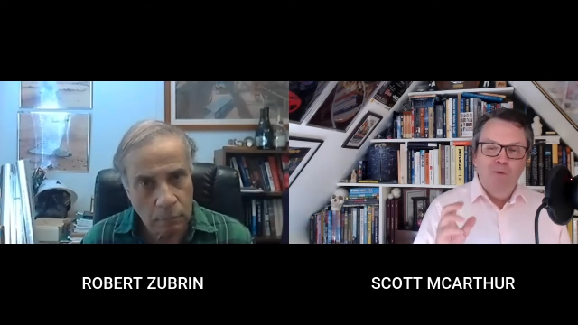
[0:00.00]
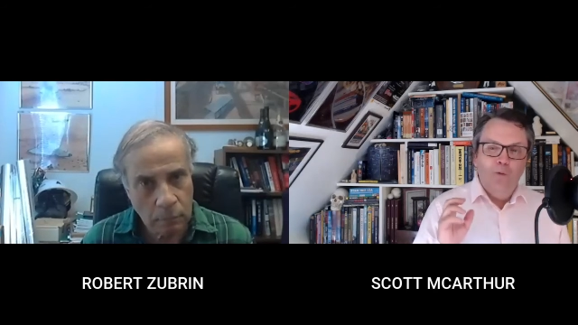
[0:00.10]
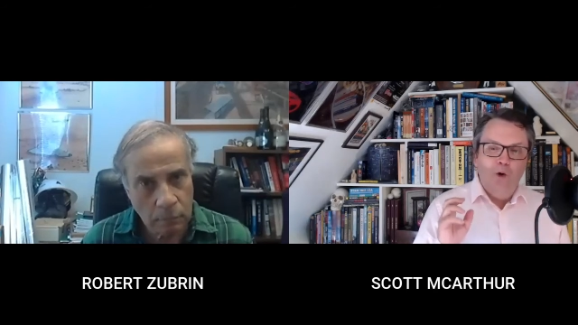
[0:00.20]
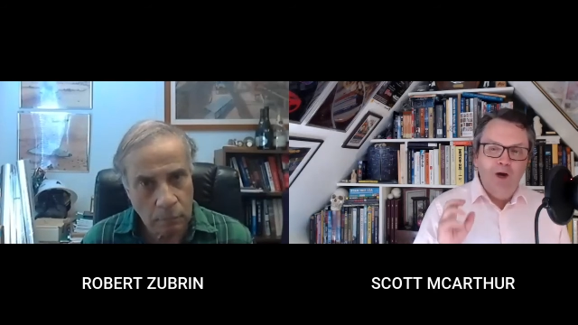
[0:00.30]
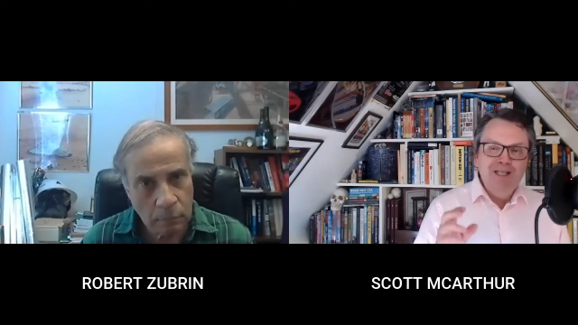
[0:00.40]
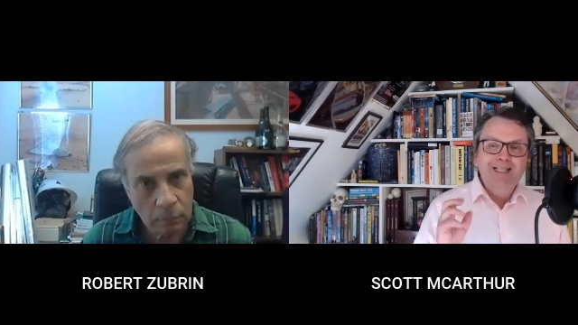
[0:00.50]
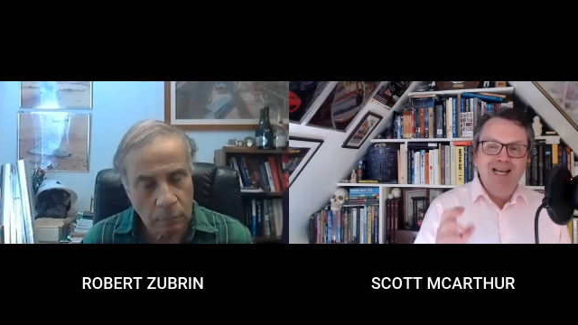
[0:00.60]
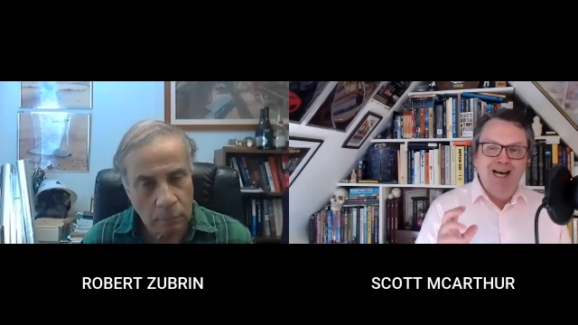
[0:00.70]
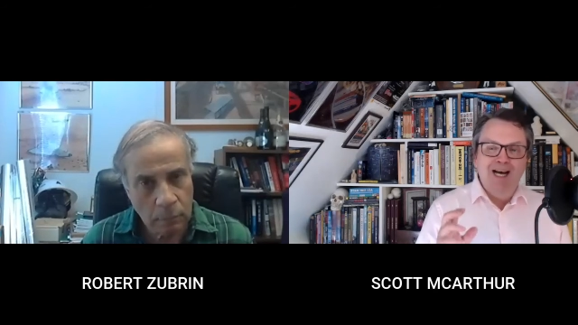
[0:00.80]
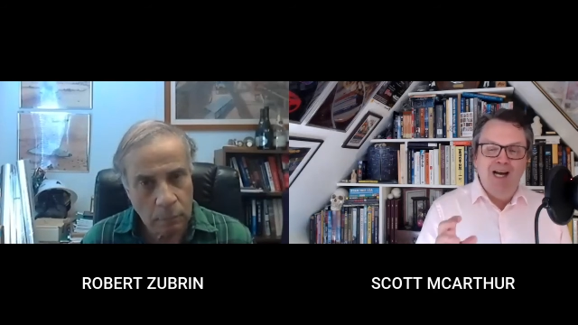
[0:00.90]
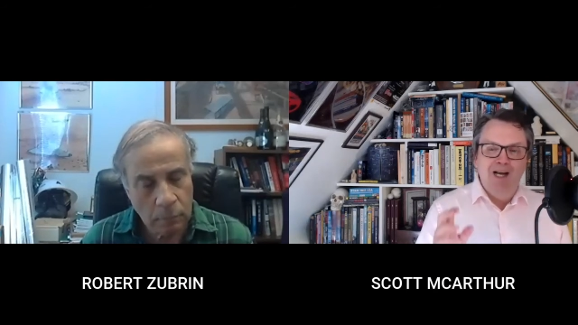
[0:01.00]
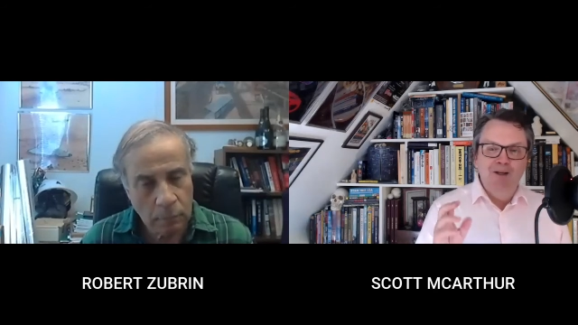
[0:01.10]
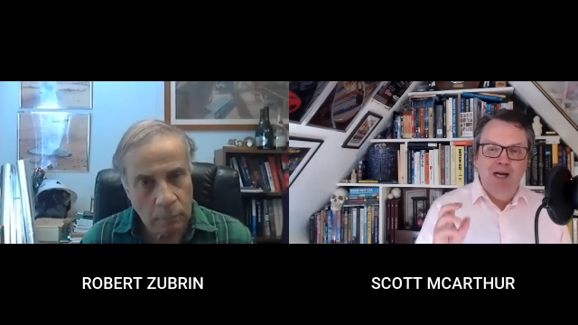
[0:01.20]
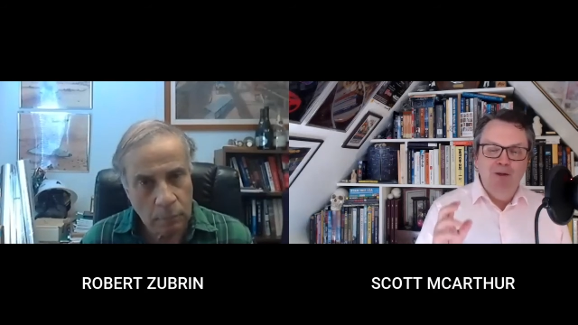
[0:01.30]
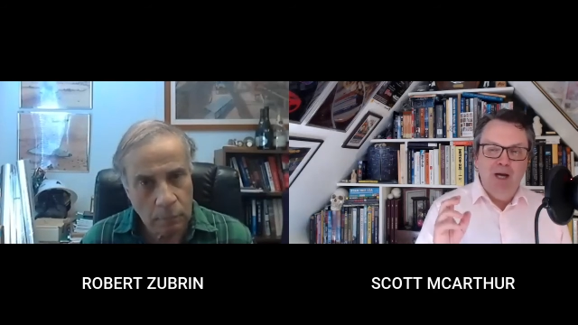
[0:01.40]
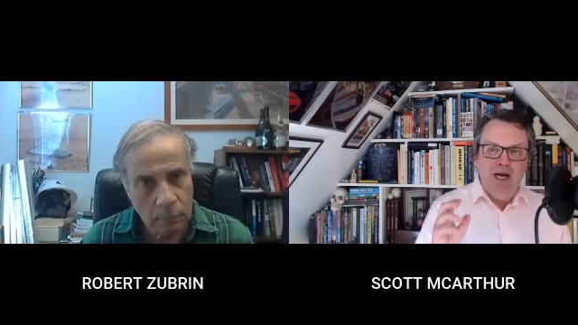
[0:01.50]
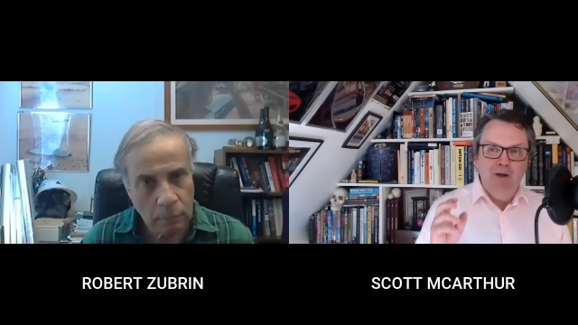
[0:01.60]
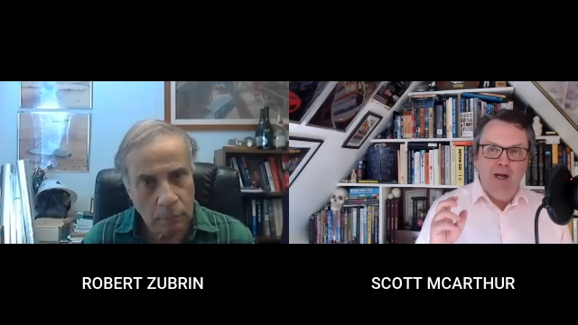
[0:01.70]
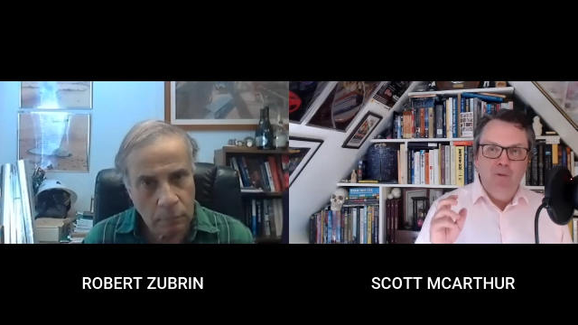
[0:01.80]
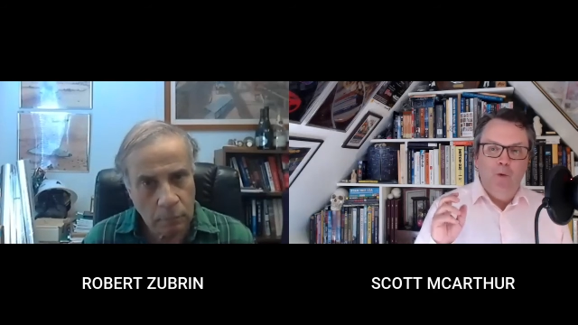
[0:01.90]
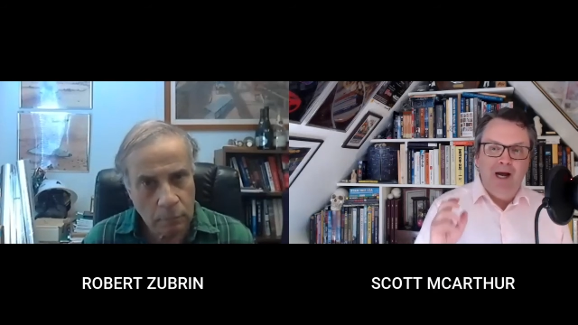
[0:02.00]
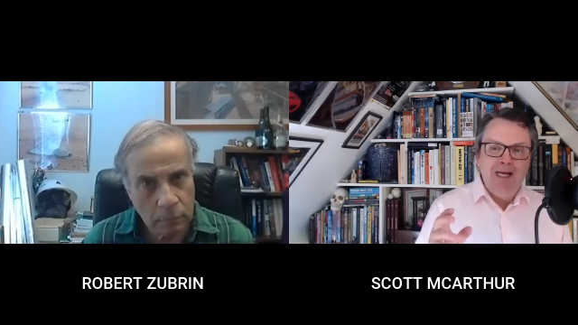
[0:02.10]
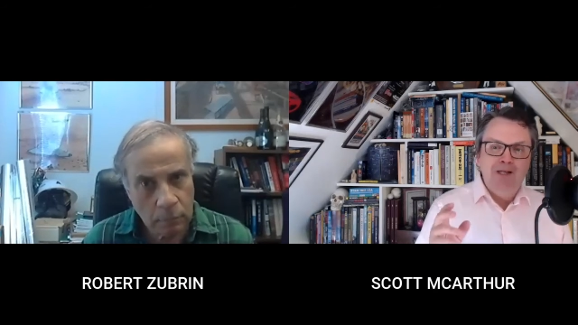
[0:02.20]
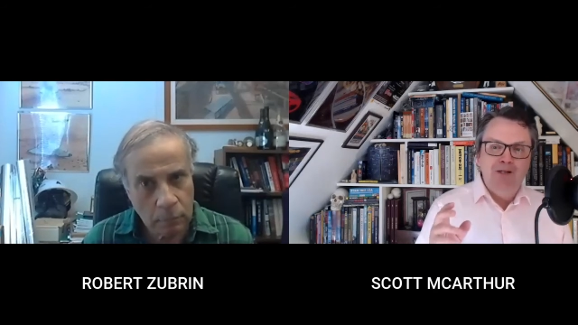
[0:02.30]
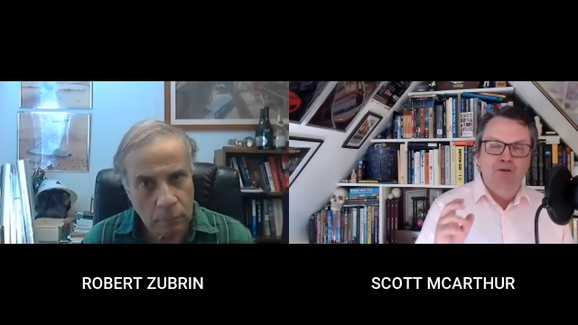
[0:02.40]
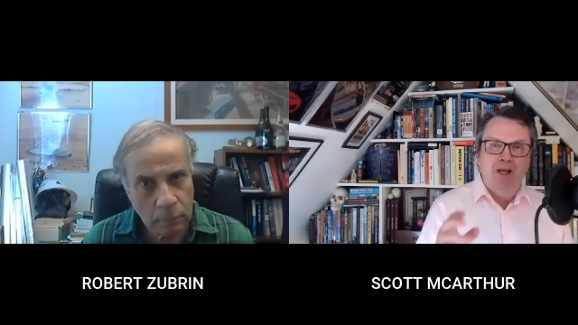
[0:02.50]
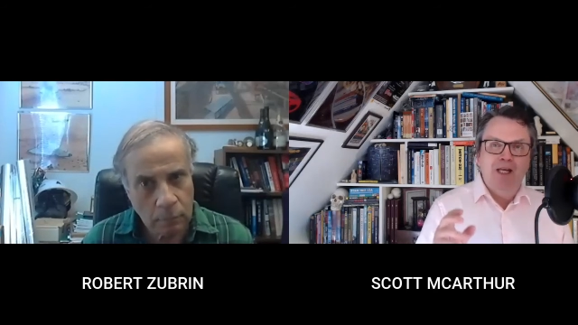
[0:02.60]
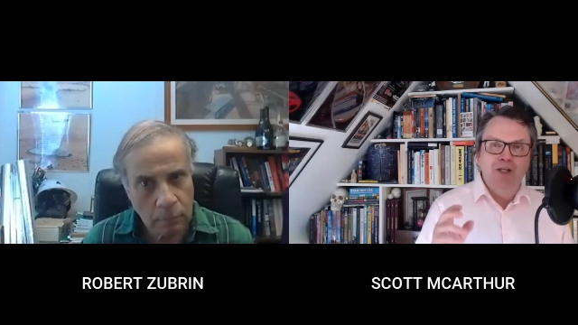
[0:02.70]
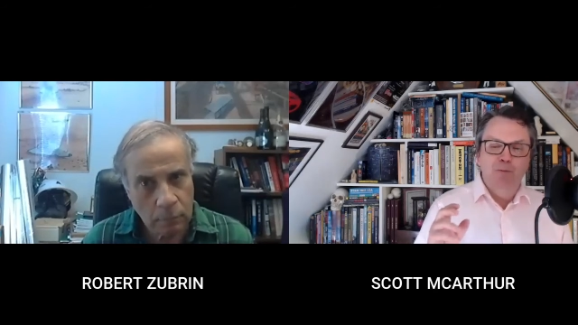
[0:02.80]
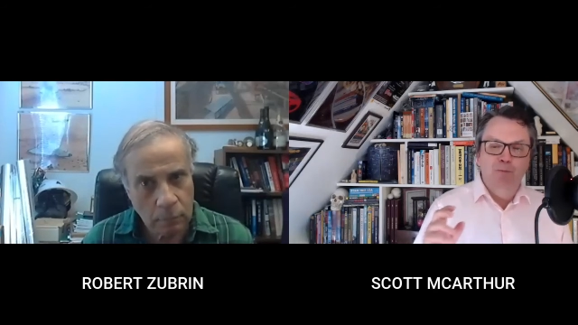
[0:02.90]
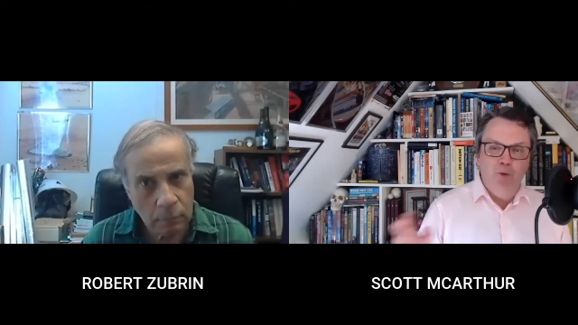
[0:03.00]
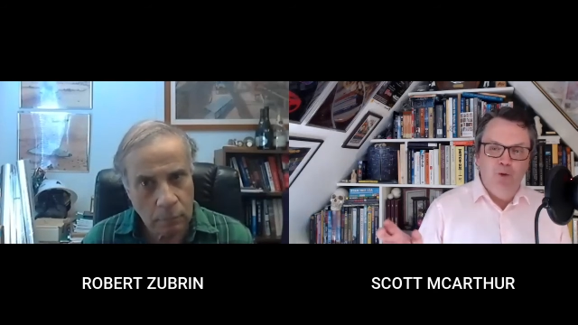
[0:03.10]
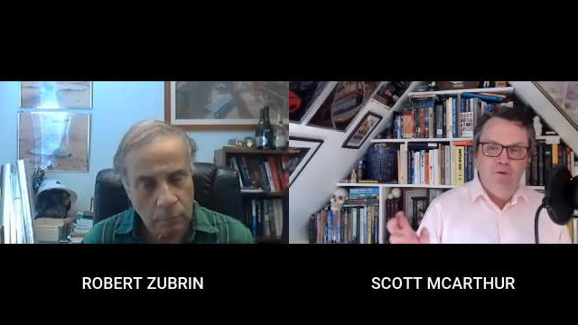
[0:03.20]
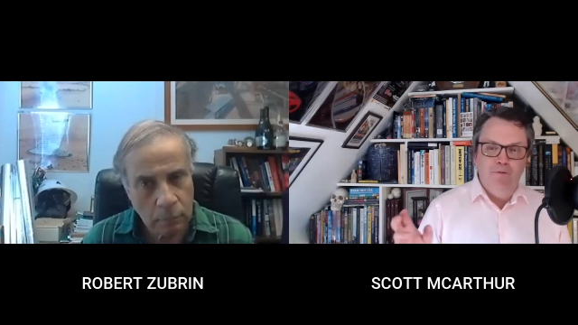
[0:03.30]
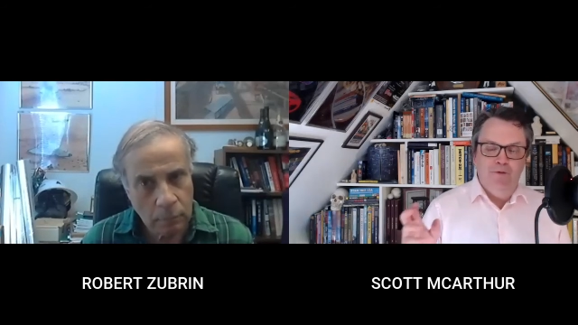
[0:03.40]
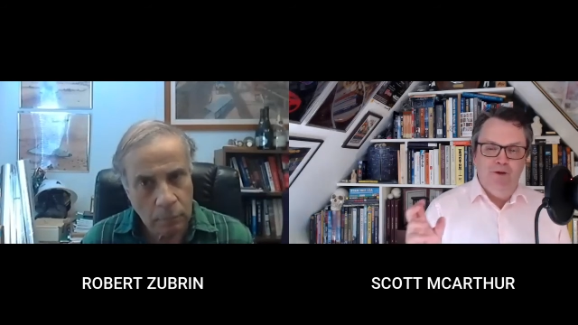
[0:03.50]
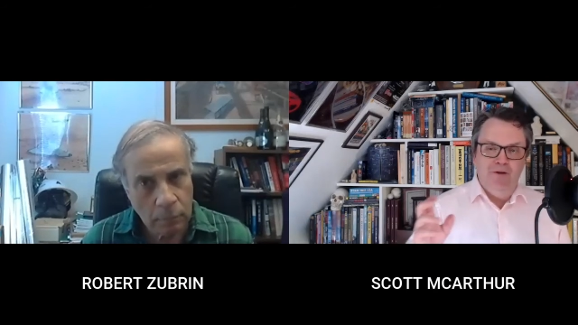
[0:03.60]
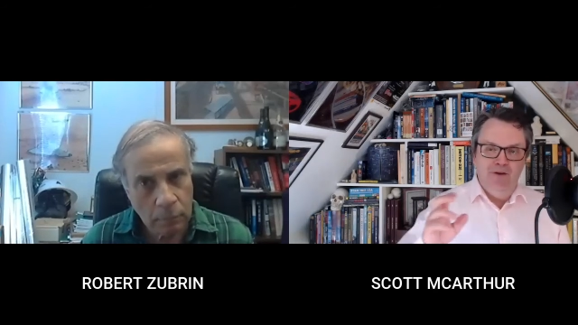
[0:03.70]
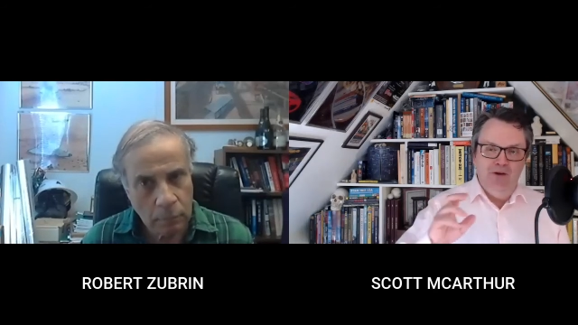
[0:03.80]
Speaker 1: What is that, and, and, and, and why do you think it's important for our